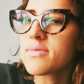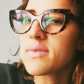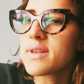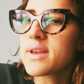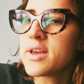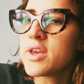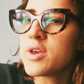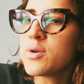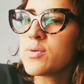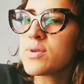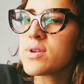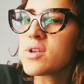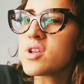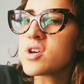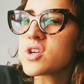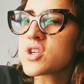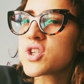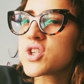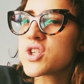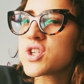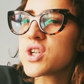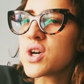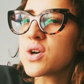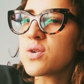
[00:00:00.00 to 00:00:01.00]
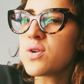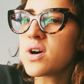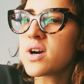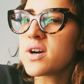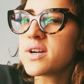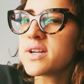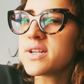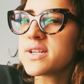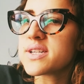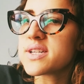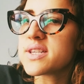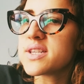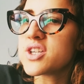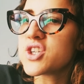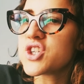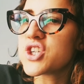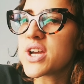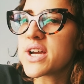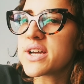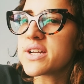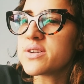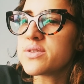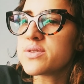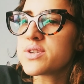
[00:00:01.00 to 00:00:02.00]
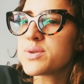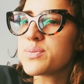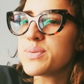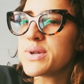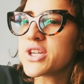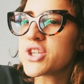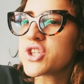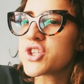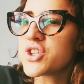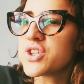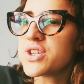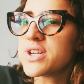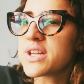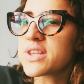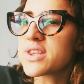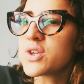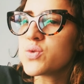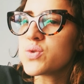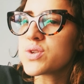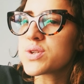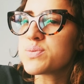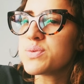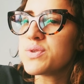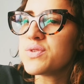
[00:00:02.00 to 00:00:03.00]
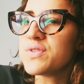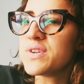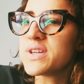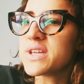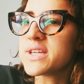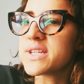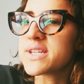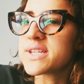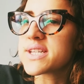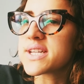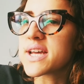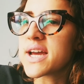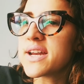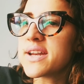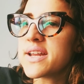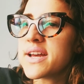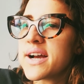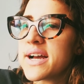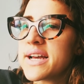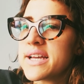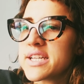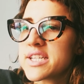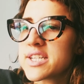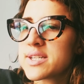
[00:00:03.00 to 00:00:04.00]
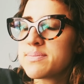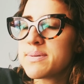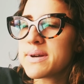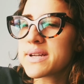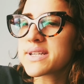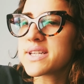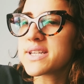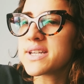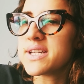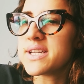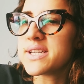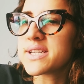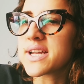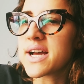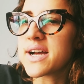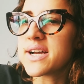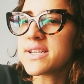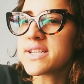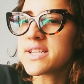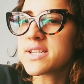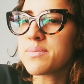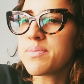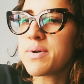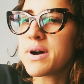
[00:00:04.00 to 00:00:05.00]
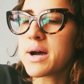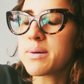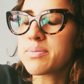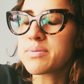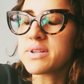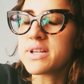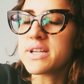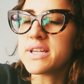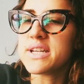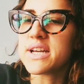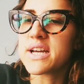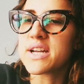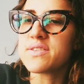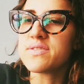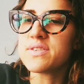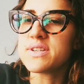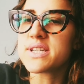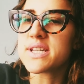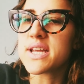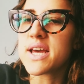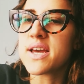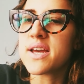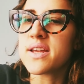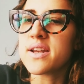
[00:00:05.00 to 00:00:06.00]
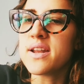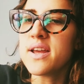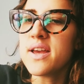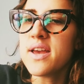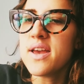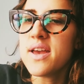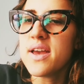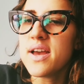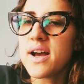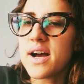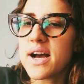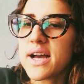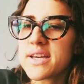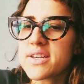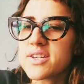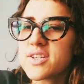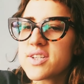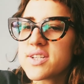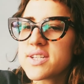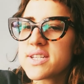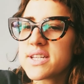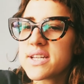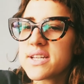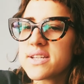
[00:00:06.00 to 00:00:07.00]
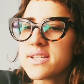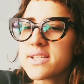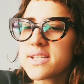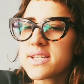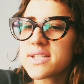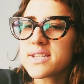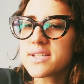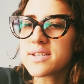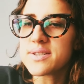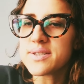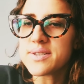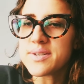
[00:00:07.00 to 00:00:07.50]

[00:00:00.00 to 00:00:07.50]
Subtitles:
He would look so hard into the shadow to make sure nothing was moving inside it. I expected his eyes to pop clean out of his head. I could sense